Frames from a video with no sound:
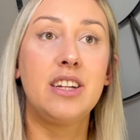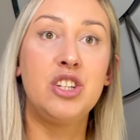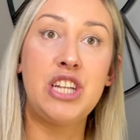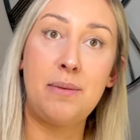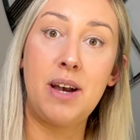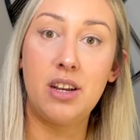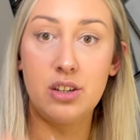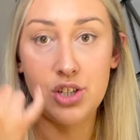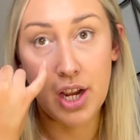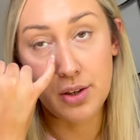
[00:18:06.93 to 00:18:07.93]
Jemma
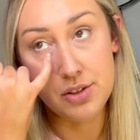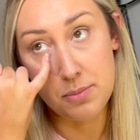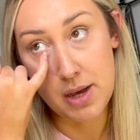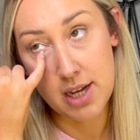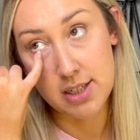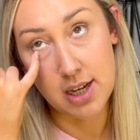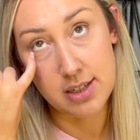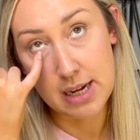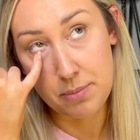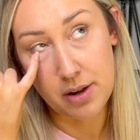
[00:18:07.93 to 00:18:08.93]
chose to murder
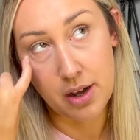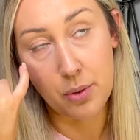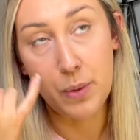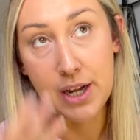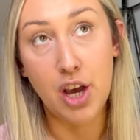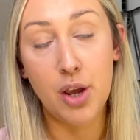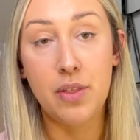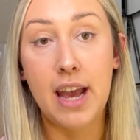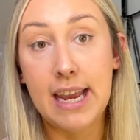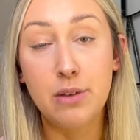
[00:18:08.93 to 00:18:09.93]
Deborah, we know
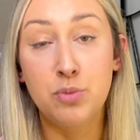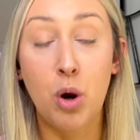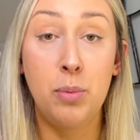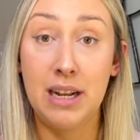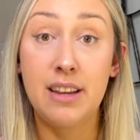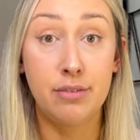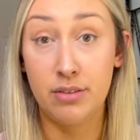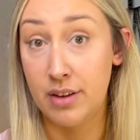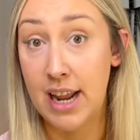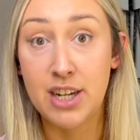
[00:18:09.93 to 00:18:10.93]
that it was probably for
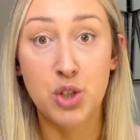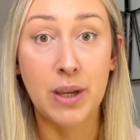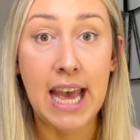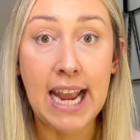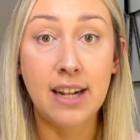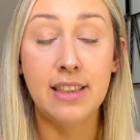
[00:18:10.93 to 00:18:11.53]
financial gain.